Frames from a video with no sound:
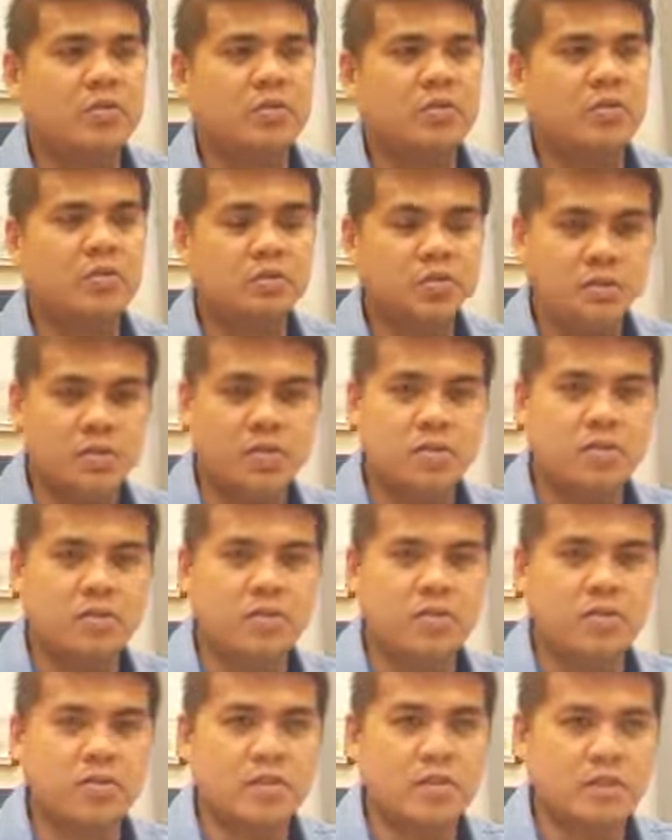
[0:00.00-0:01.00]
chosen
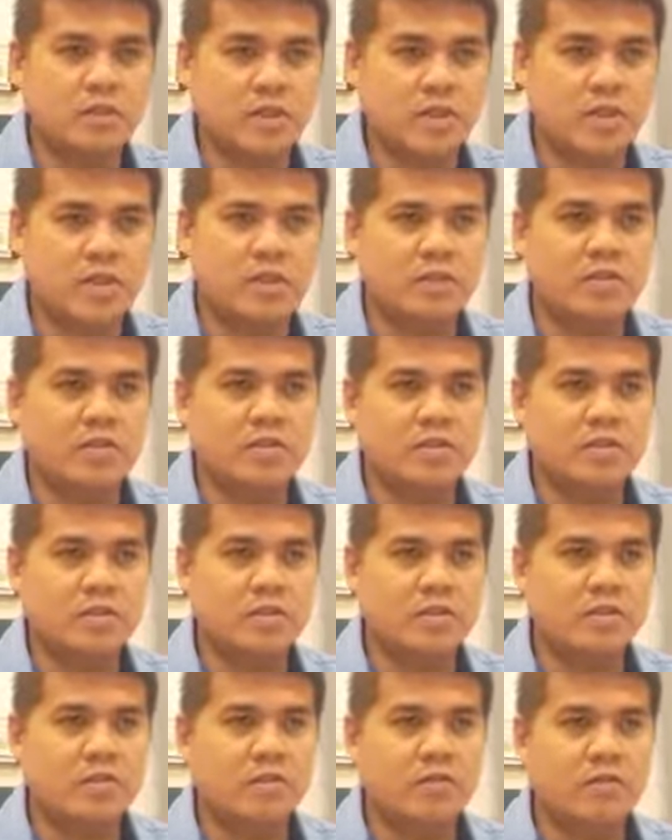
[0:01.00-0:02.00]
to discuss
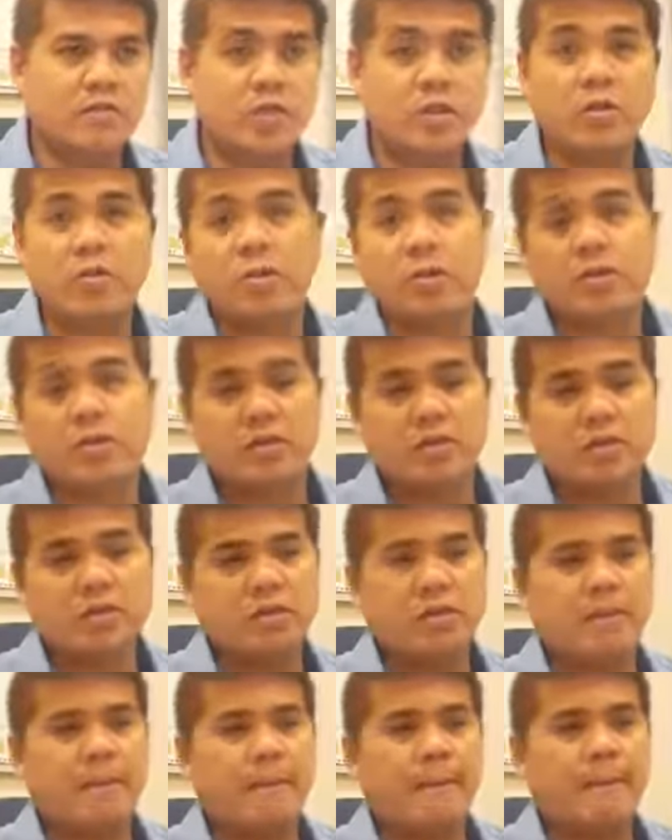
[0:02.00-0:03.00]

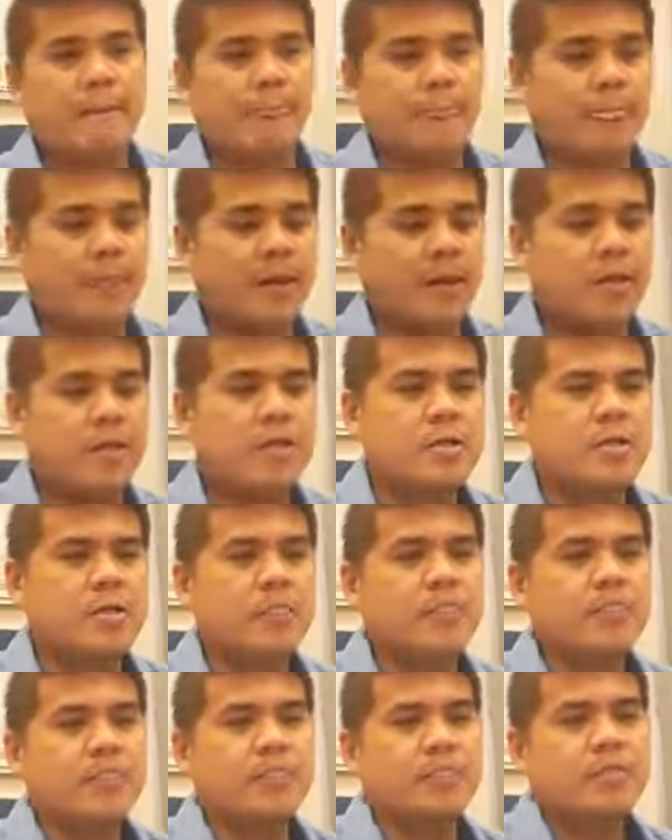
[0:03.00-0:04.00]
phenomenology. Okay,
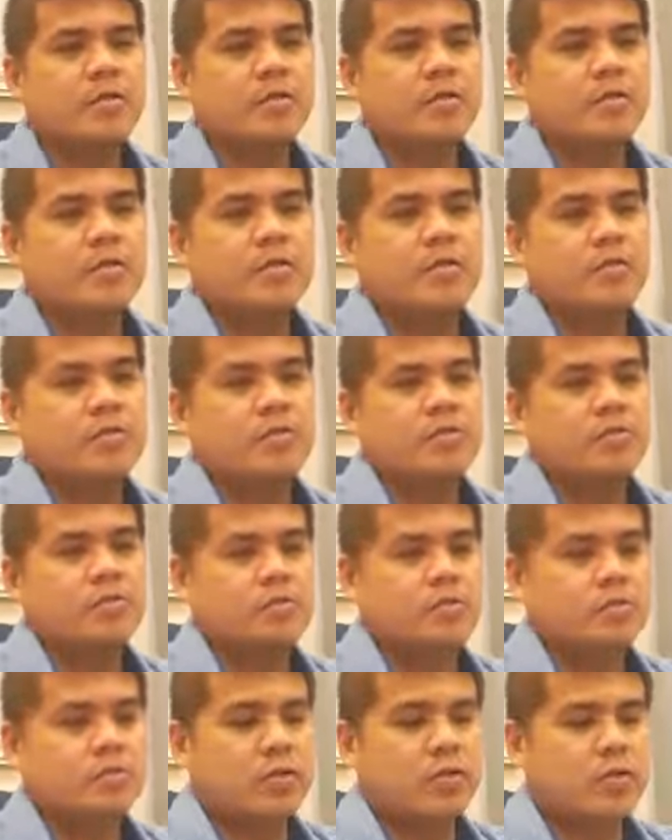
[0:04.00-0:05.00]
so
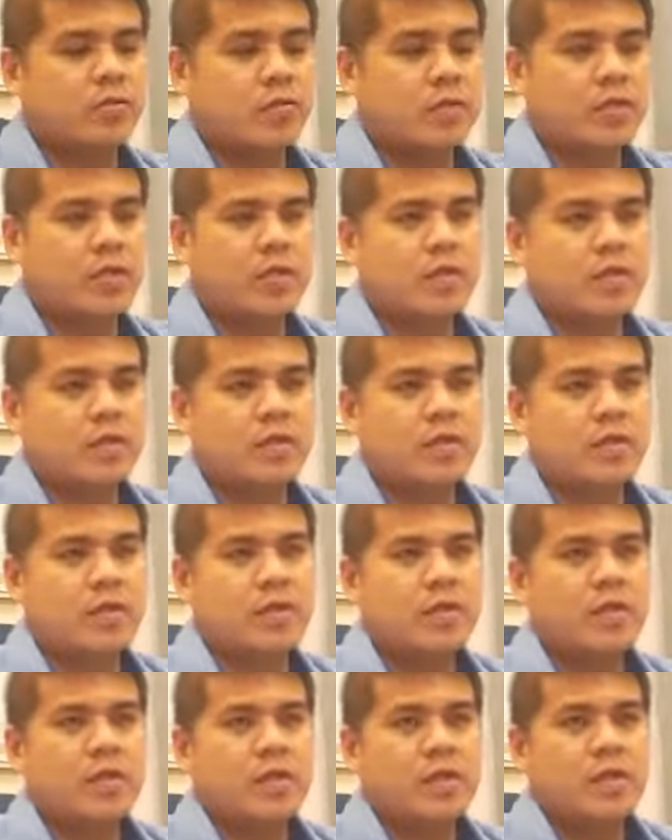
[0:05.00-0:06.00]
to start with,
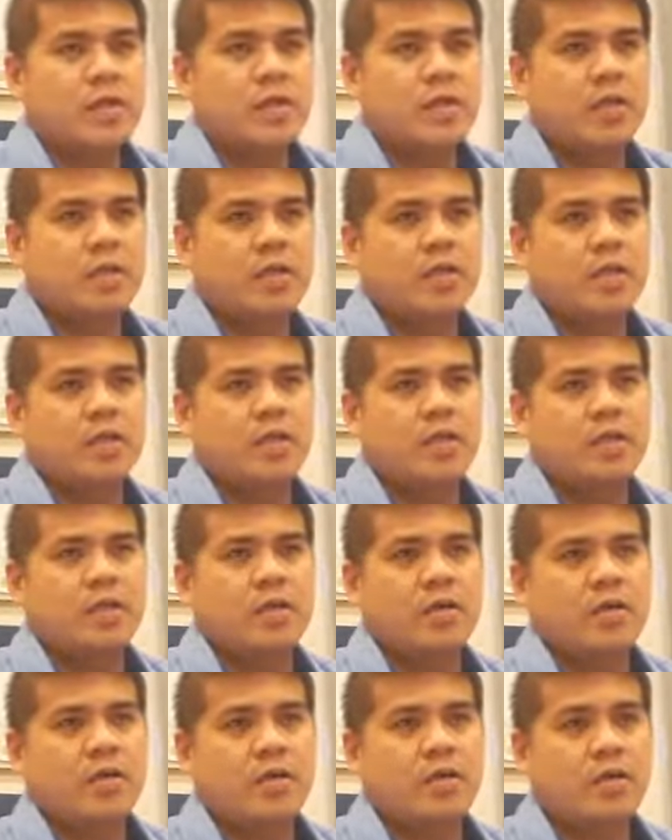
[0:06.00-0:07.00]

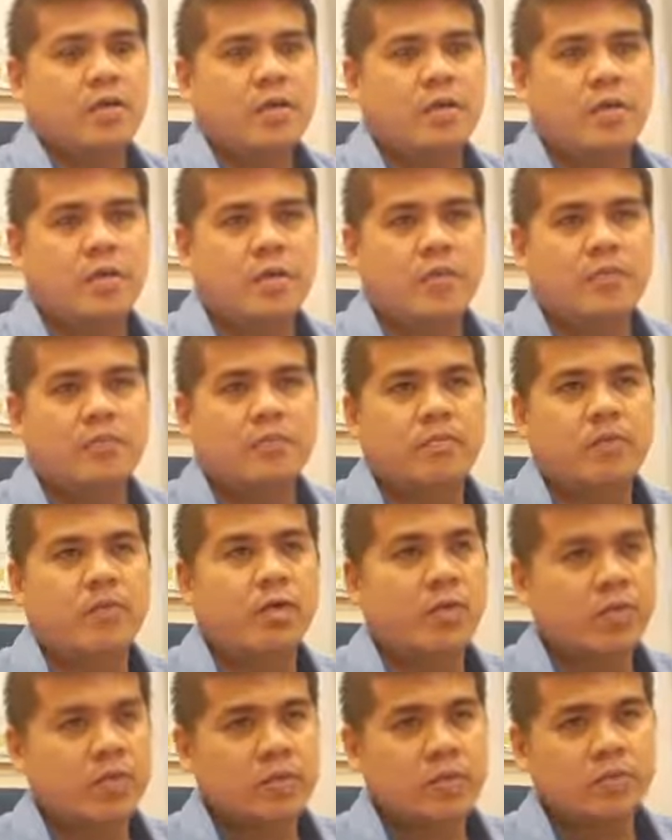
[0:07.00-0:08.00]
I'm
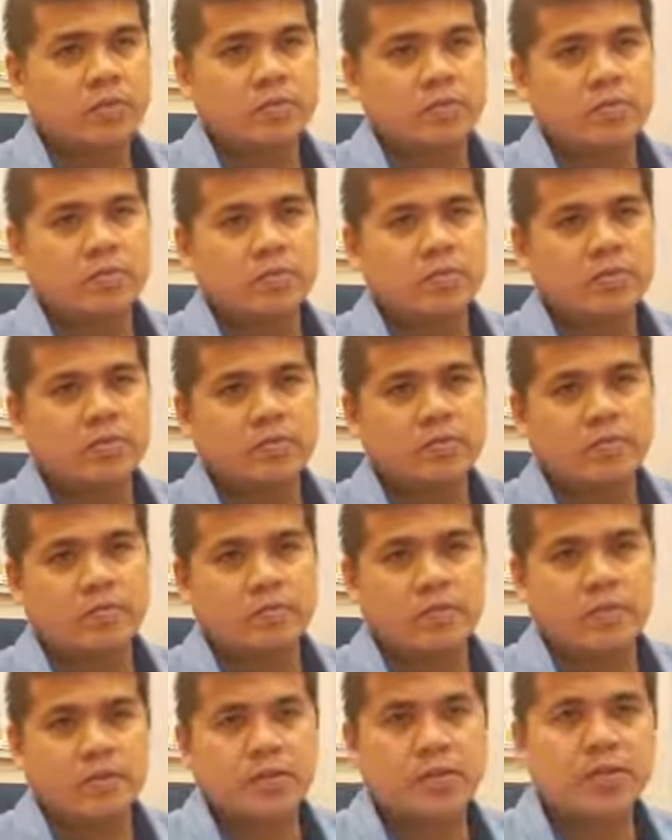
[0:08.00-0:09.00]
going to
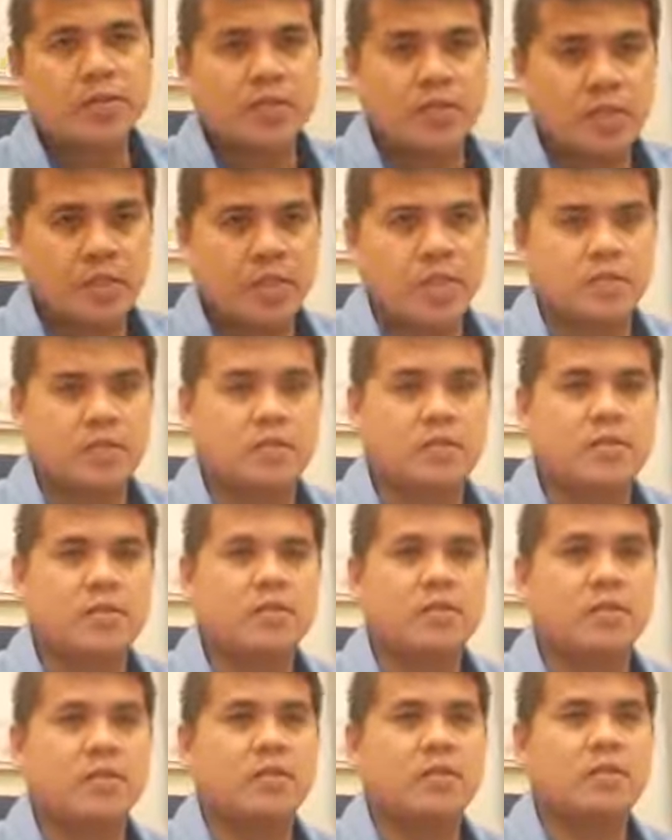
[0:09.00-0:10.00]

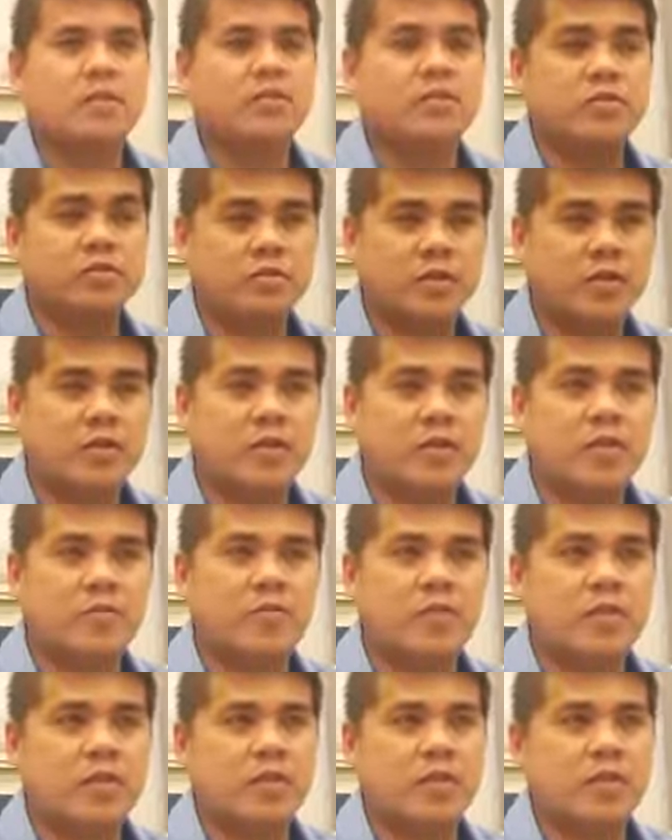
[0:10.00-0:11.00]
discuss and
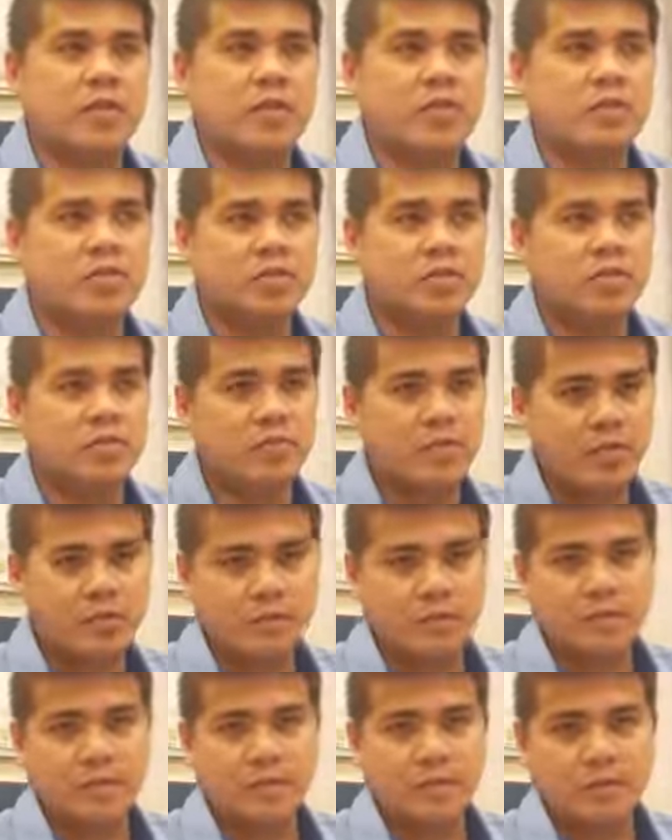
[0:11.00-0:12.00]
describe the research
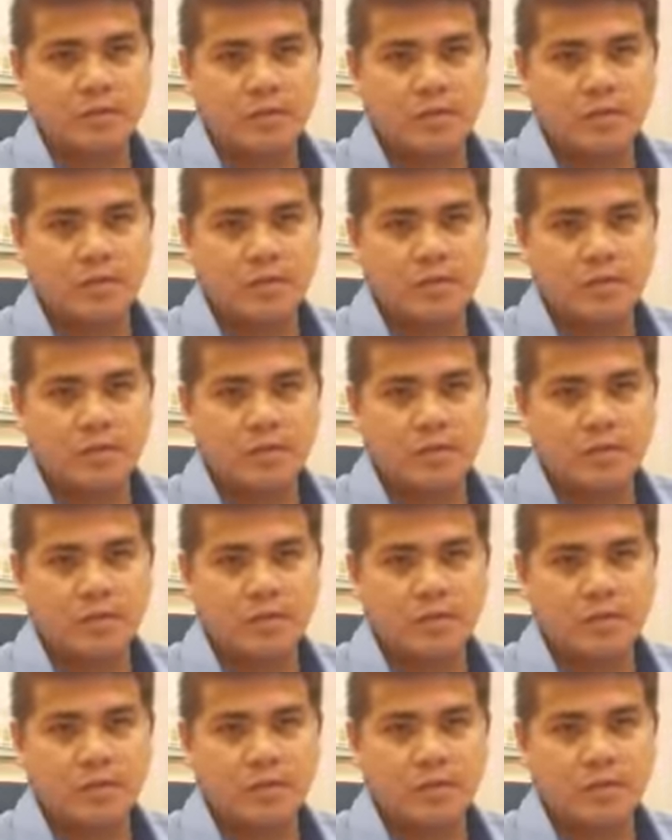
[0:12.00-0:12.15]
method,